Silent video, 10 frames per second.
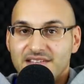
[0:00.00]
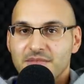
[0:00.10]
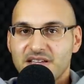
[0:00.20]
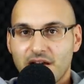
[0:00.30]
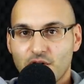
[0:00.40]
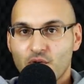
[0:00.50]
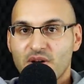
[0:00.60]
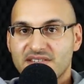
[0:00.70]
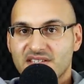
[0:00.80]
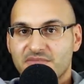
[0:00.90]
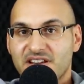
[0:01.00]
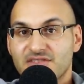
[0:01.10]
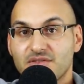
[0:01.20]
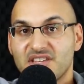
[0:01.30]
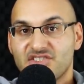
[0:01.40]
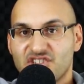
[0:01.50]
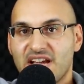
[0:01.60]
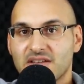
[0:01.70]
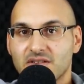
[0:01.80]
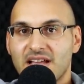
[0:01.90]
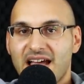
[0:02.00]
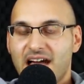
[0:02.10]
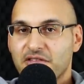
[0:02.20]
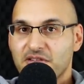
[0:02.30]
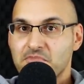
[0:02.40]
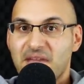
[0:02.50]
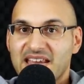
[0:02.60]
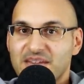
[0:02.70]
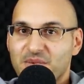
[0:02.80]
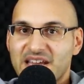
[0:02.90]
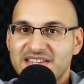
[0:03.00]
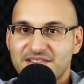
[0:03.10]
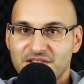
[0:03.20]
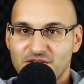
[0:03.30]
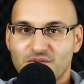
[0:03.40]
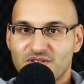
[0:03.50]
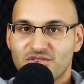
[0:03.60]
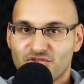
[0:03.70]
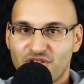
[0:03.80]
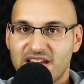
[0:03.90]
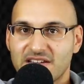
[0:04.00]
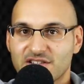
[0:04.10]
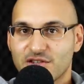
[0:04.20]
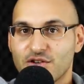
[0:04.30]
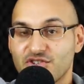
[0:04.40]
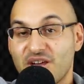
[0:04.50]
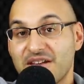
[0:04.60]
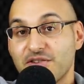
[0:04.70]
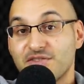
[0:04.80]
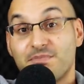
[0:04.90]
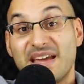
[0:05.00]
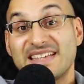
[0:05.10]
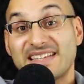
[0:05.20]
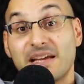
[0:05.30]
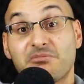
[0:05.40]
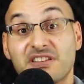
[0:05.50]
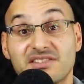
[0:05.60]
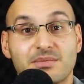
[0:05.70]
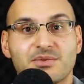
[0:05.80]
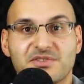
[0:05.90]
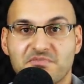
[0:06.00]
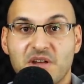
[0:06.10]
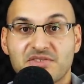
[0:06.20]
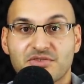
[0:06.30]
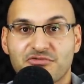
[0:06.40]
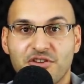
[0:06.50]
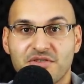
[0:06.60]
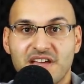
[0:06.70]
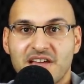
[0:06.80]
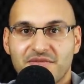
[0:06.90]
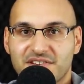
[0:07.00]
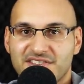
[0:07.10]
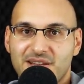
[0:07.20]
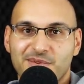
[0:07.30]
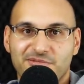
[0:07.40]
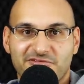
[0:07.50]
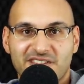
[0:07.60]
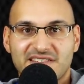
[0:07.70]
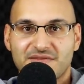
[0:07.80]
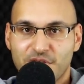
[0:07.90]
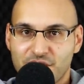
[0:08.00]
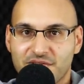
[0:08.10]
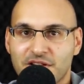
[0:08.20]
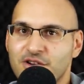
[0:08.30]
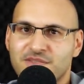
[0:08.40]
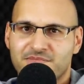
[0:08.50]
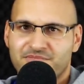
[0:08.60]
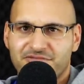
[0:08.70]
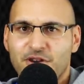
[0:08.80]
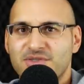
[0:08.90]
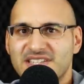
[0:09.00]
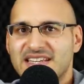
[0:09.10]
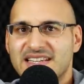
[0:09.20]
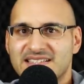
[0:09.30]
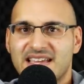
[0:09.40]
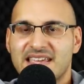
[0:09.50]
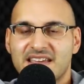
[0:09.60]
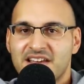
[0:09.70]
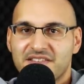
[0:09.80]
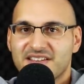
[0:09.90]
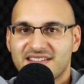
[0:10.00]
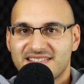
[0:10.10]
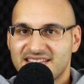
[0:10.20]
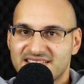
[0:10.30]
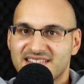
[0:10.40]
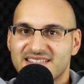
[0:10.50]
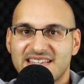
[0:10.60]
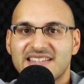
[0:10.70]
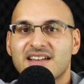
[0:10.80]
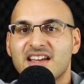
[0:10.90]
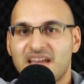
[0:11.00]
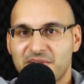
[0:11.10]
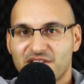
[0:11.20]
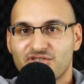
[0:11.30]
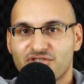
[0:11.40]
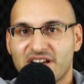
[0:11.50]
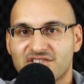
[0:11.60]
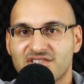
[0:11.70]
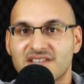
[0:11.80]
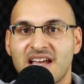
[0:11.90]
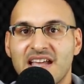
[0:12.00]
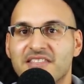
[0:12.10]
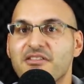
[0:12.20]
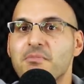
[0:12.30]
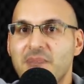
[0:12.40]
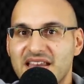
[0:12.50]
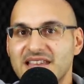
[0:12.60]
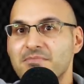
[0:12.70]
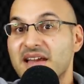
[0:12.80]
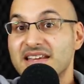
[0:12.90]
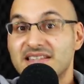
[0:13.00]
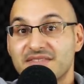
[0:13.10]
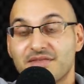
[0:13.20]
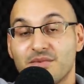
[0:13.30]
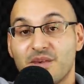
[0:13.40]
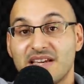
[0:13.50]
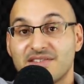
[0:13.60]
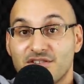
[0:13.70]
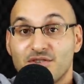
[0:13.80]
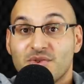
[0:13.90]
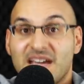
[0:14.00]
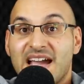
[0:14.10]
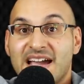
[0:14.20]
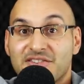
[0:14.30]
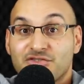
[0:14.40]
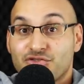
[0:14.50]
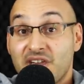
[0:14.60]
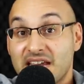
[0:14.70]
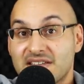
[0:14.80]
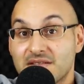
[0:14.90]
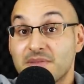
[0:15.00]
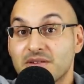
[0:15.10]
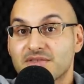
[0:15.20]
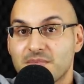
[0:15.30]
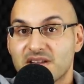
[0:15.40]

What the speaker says: something I always express on this channel, how there are many ways that you can train. As long as you have those base layer principles of muscle growth, for example, progressive overload, protein intake, the consistency, dynamic contractions, there are many, many different ways that you can train to build